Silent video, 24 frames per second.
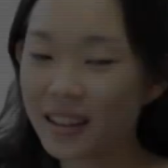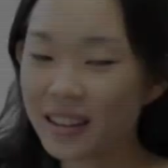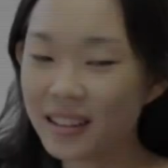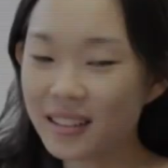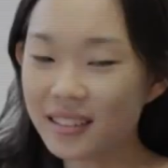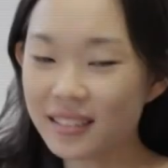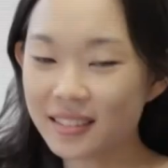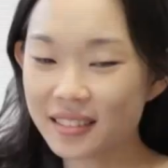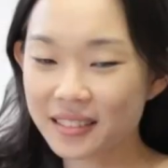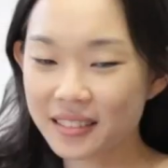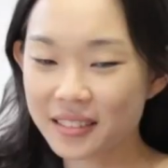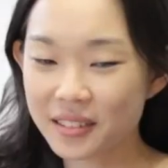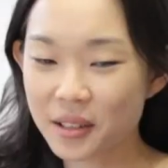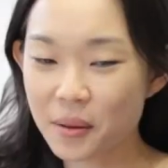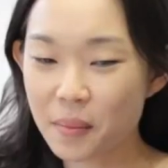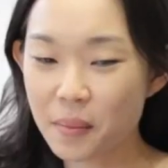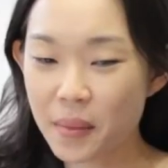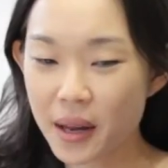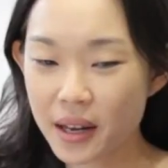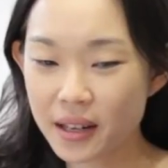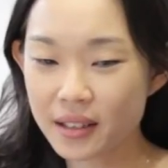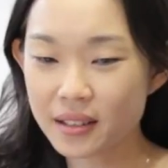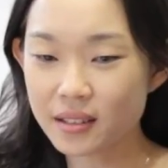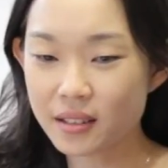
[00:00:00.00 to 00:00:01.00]
think the
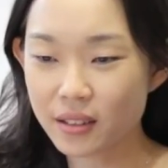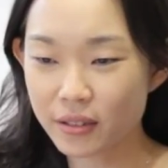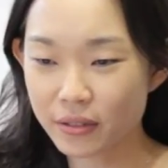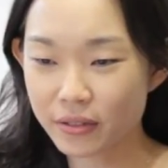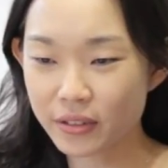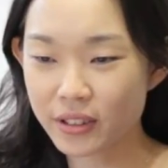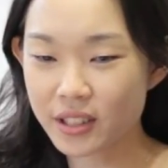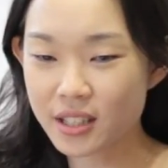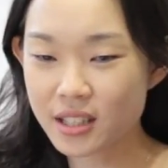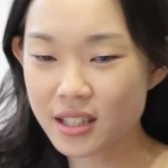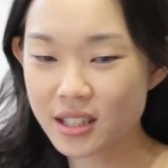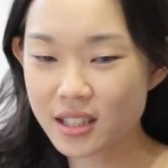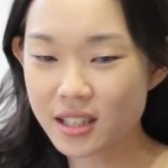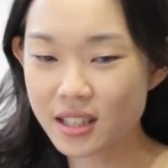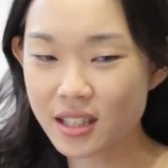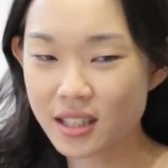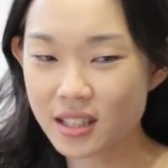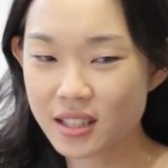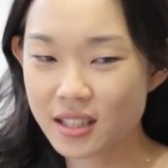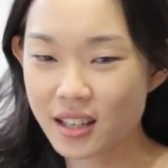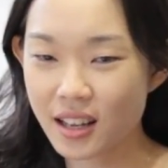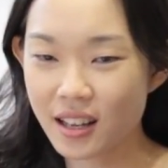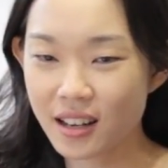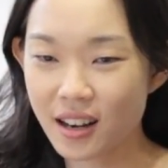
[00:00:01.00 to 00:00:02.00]
main difference
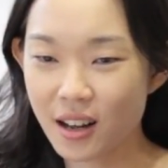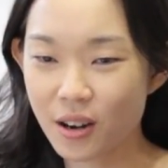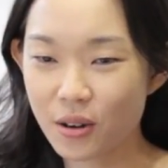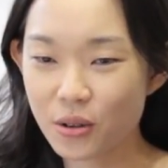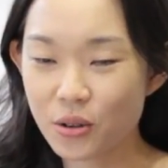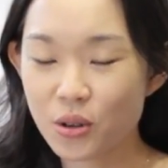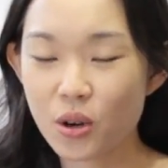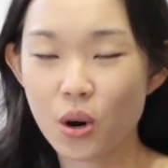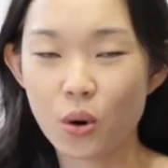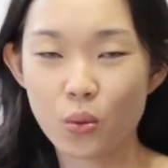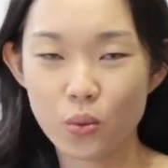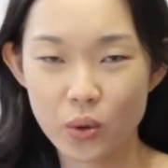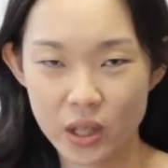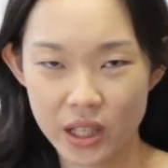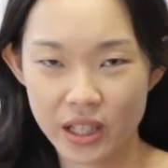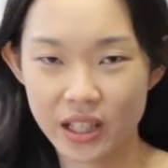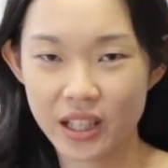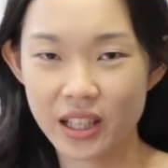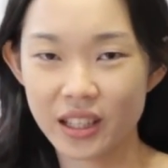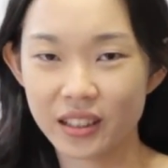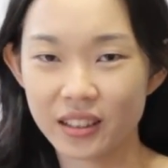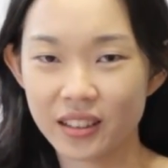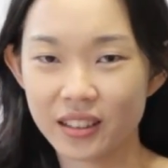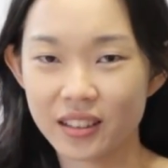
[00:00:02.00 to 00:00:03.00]
is that now you're
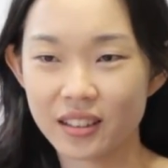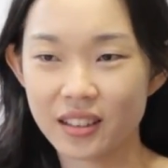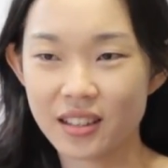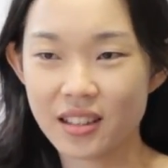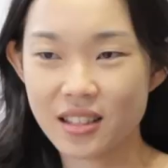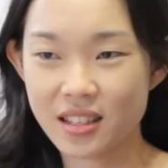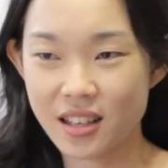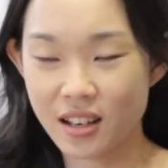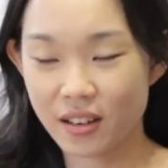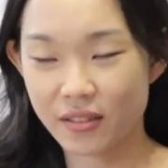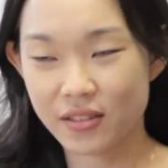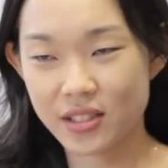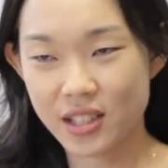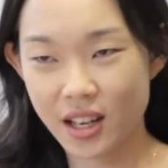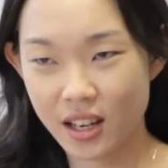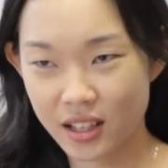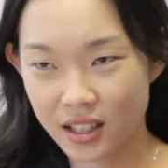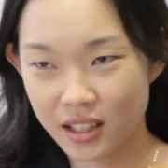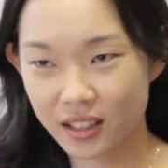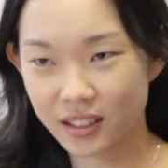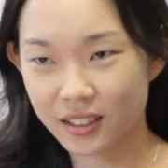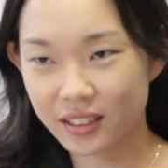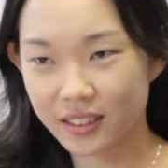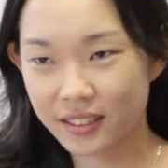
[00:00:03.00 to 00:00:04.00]
working instead of
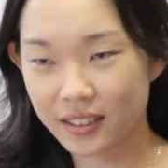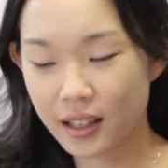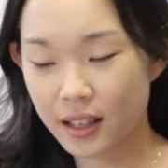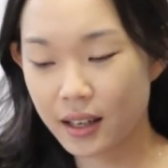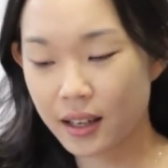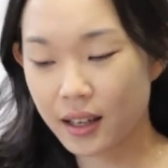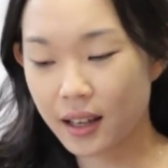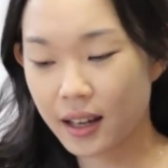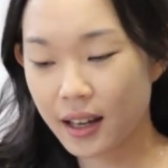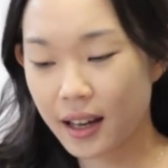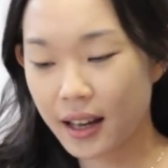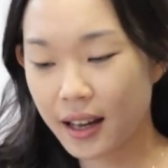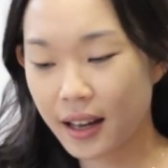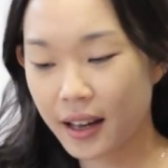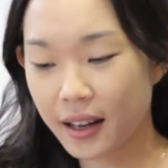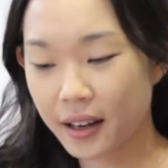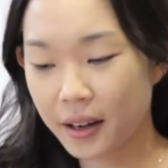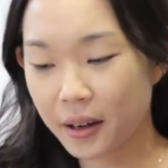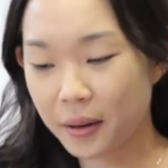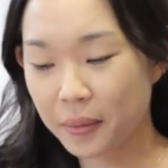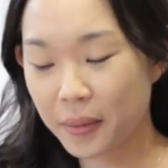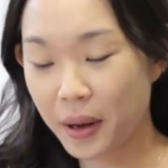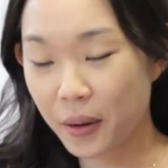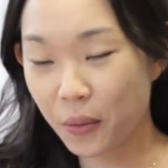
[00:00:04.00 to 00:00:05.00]
studying.
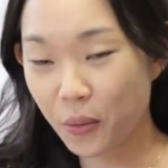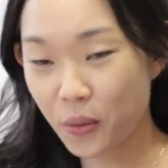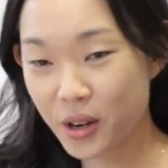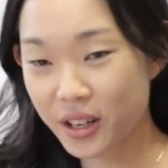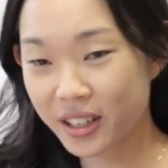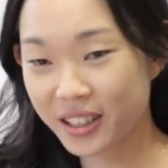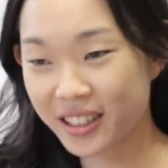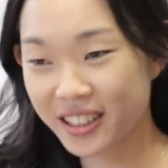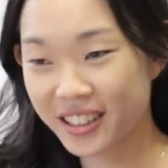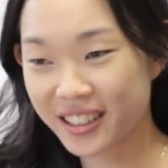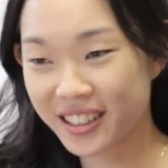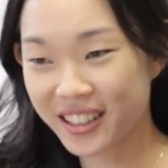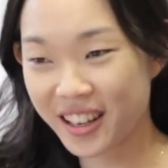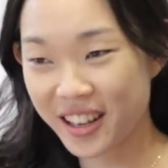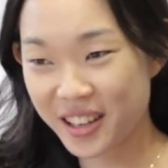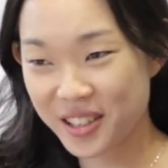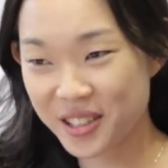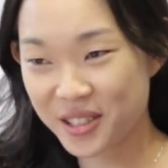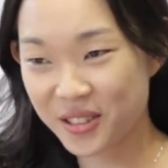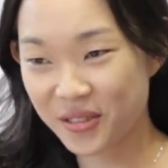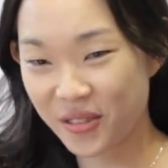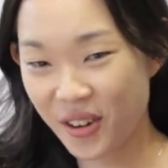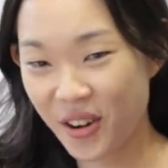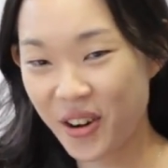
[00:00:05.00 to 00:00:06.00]
And work
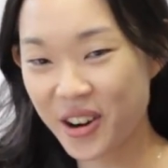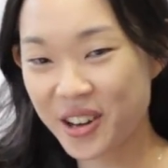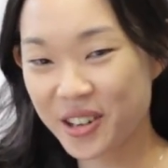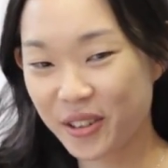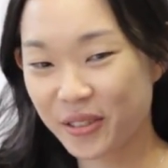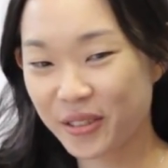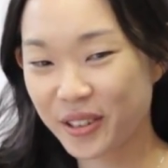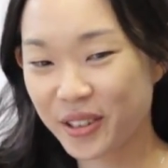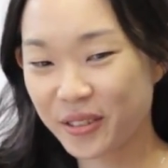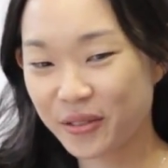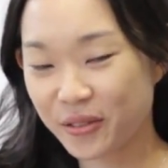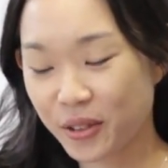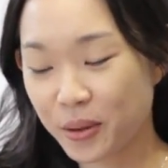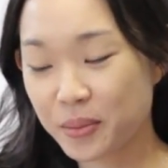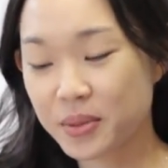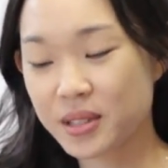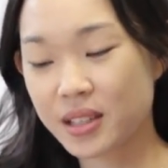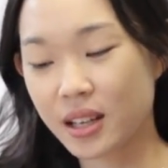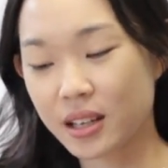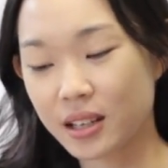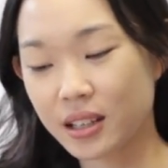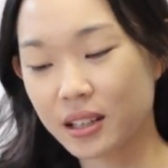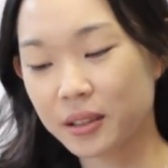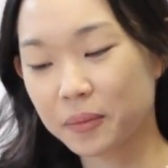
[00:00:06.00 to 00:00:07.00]
is very different from
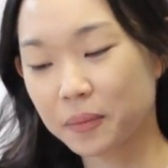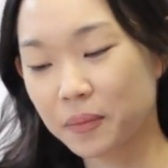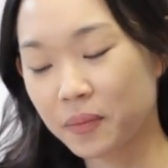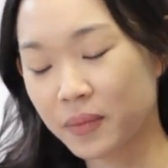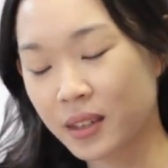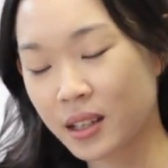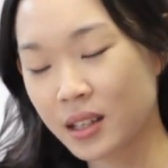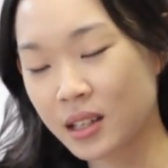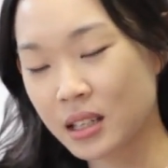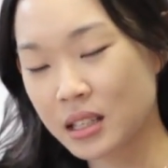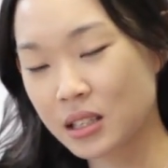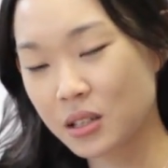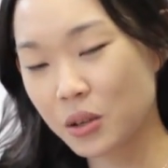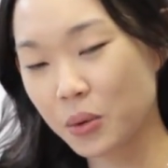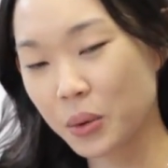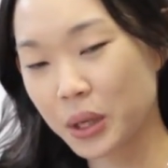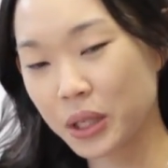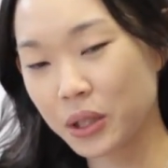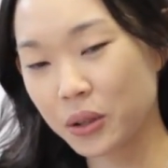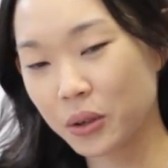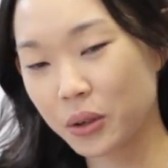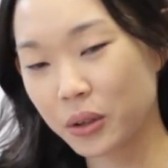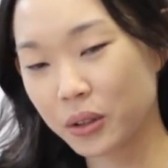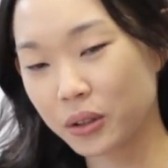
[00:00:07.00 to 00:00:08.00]
studying. So when
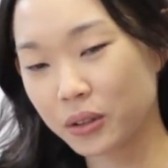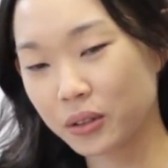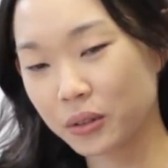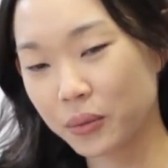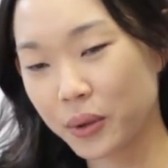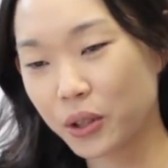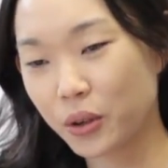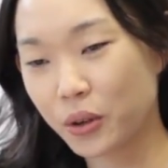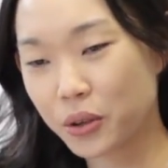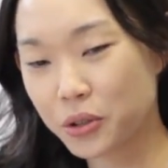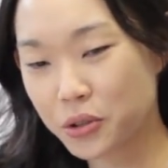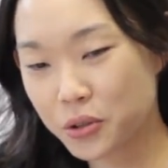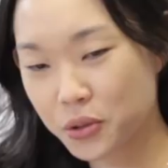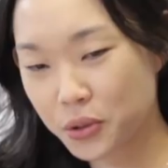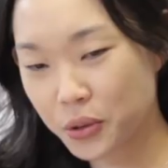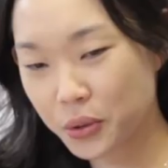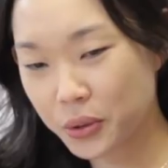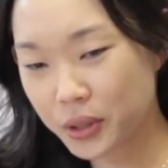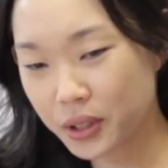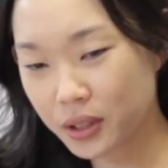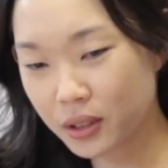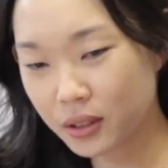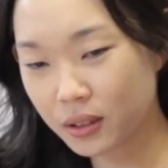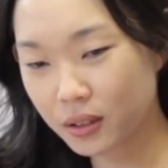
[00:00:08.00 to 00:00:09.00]
you're a
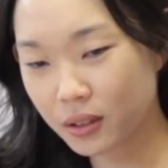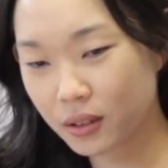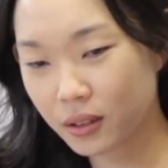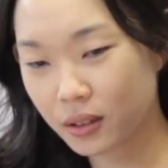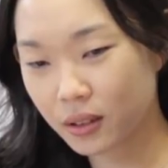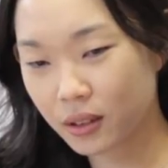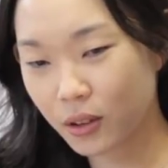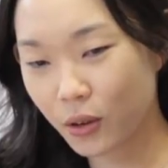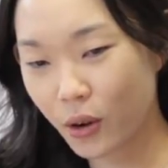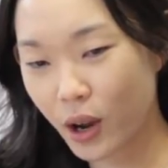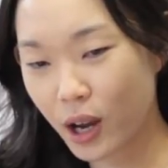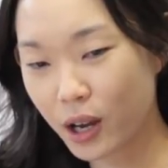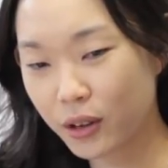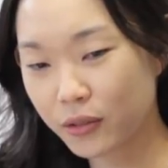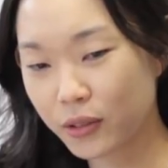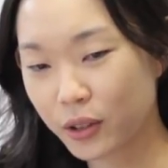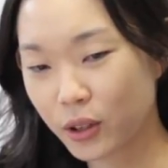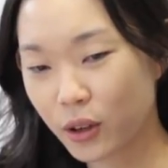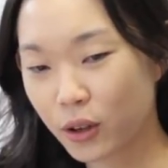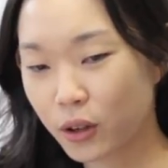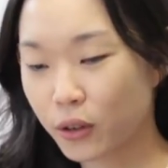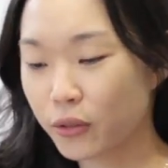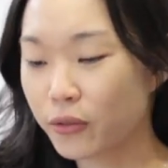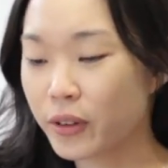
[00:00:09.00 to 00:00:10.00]
student, you have a
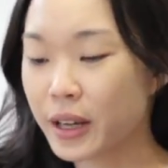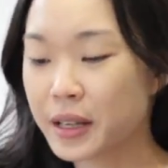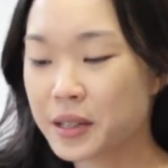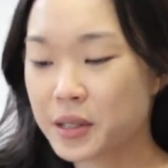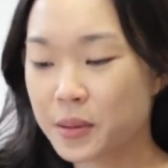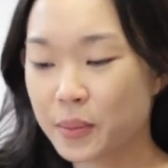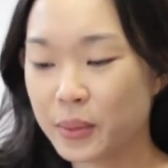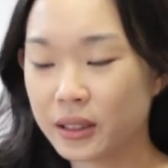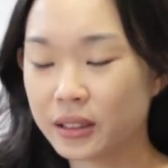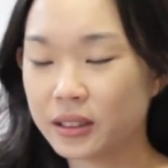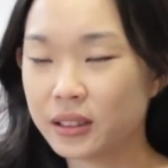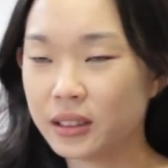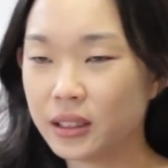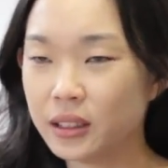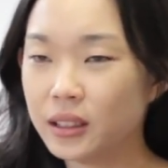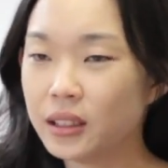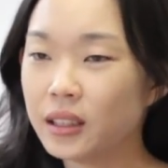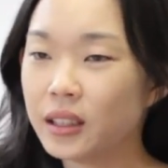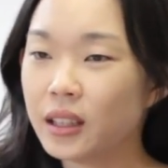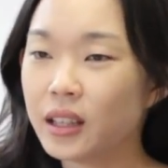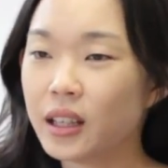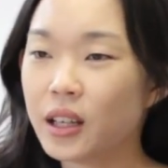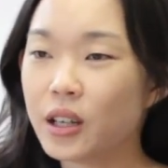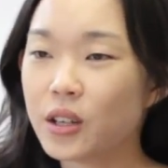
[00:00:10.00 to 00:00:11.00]
lot of flexibility.
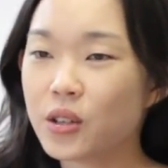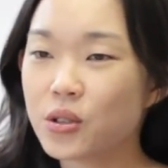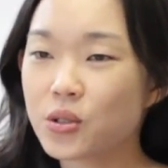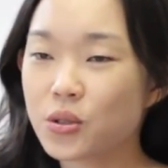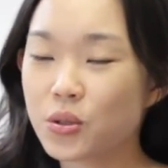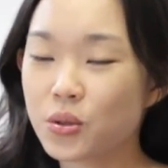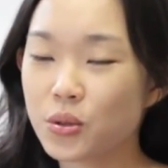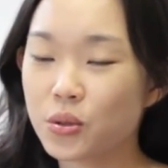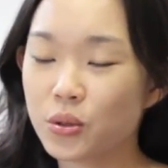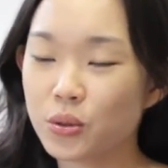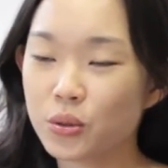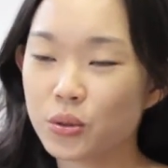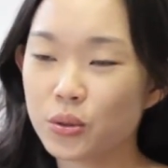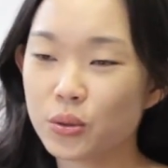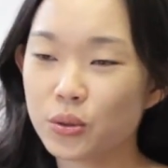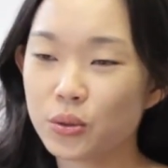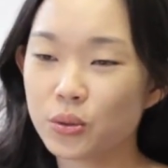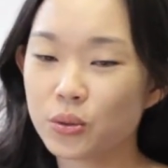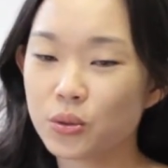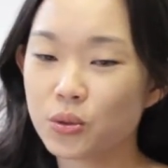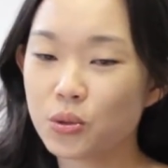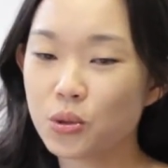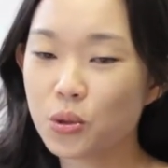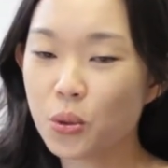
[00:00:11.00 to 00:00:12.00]
So
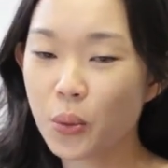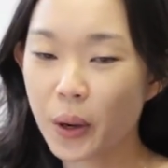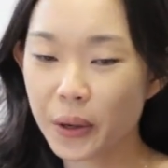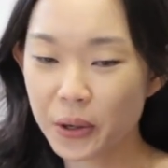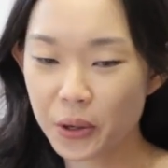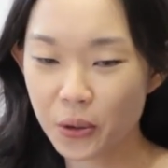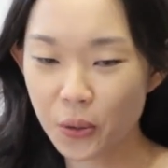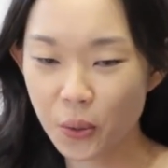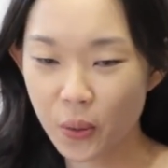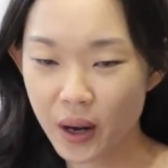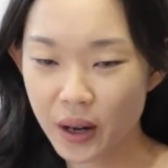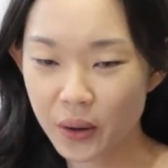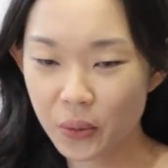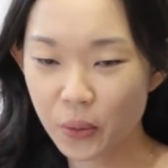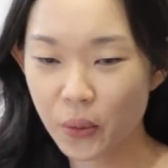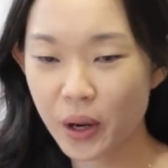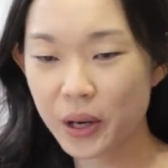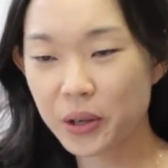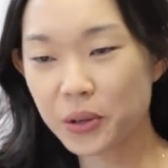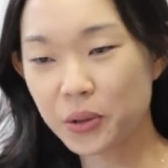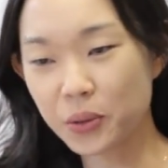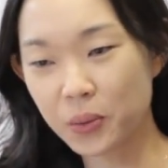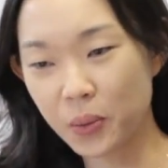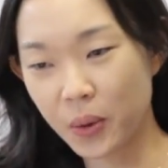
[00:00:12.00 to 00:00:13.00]
you do what you want
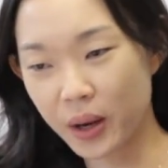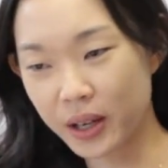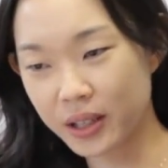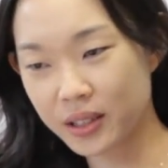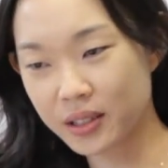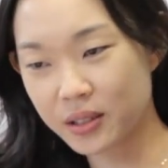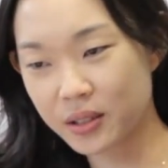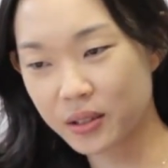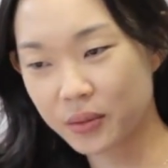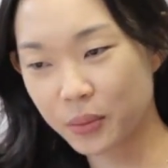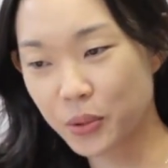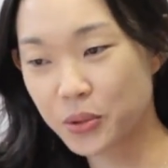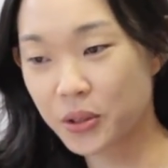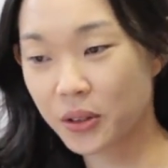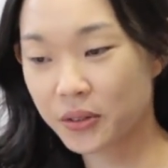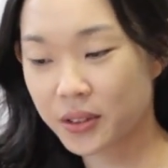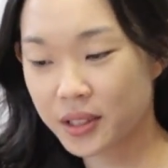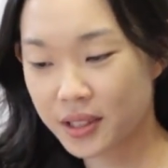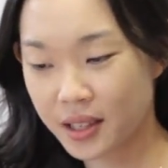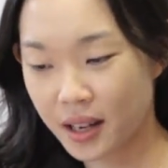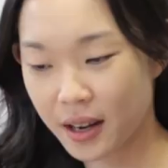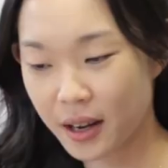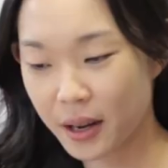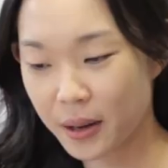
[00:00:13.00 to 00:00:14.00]
when you want most of the
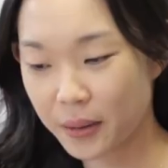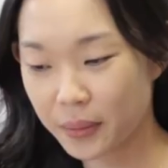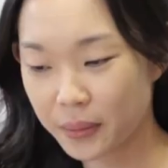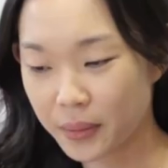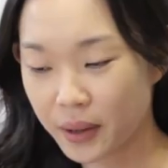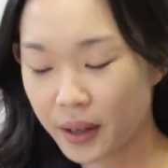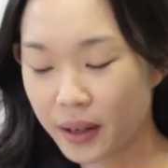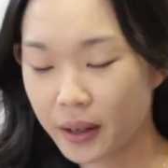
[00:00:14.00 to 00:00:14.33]
time.